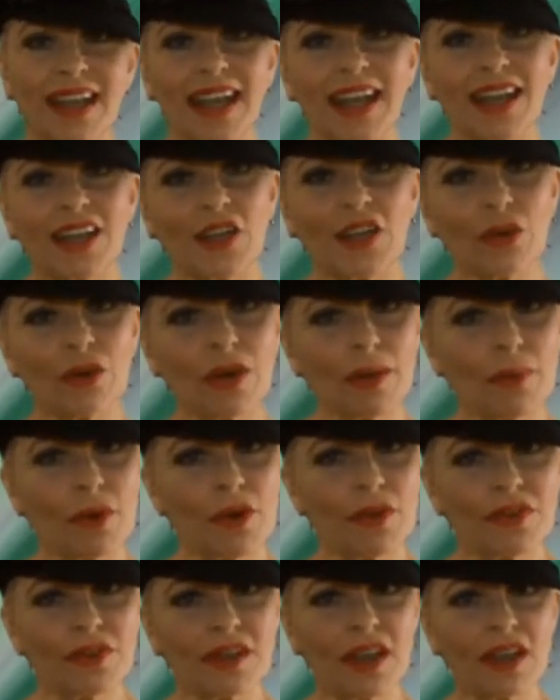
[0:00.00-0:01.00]
And your
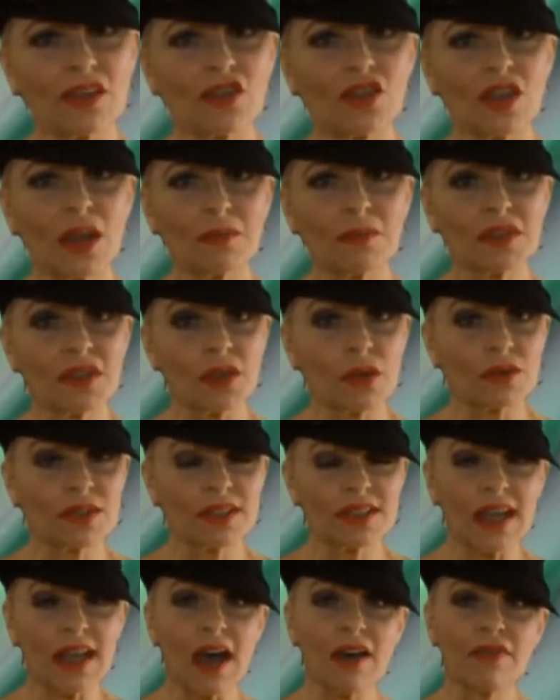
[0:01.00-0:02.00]
birthday gemstone,
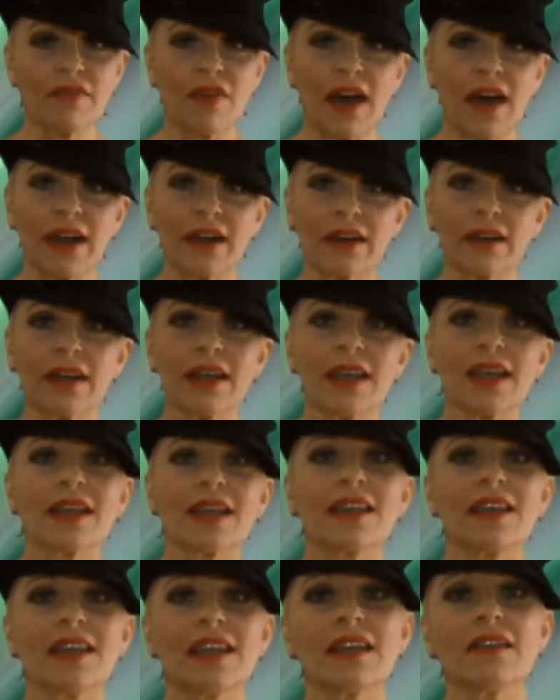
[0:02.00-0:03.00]
Sapphire,
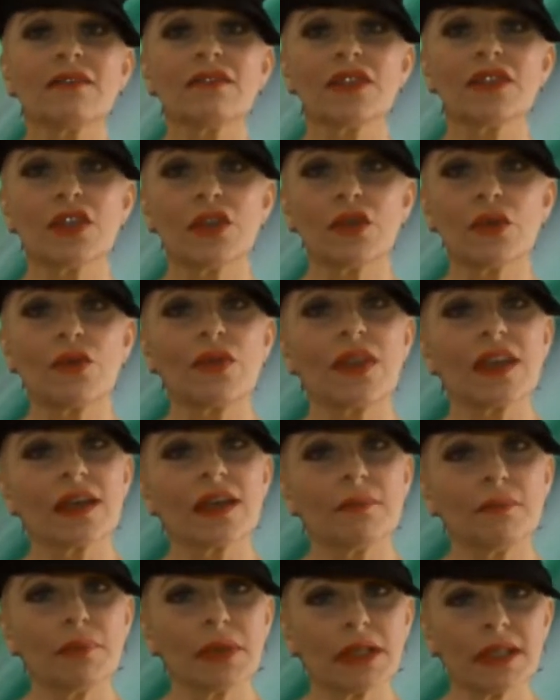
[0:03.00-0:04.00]
gives you the
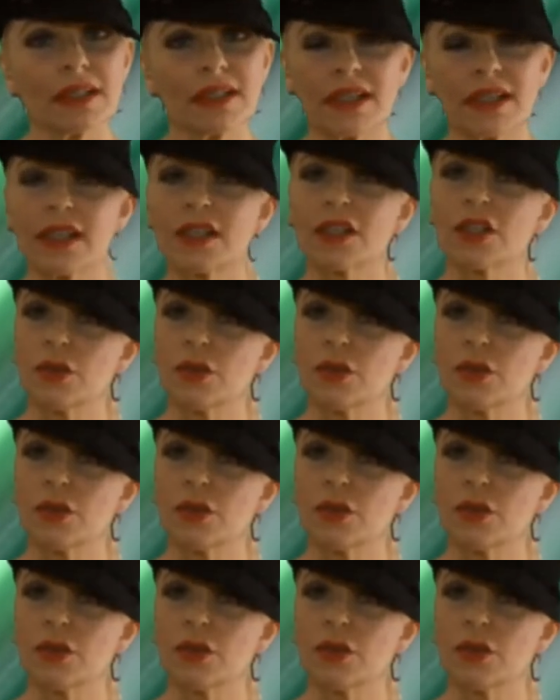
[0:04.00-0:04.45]
ability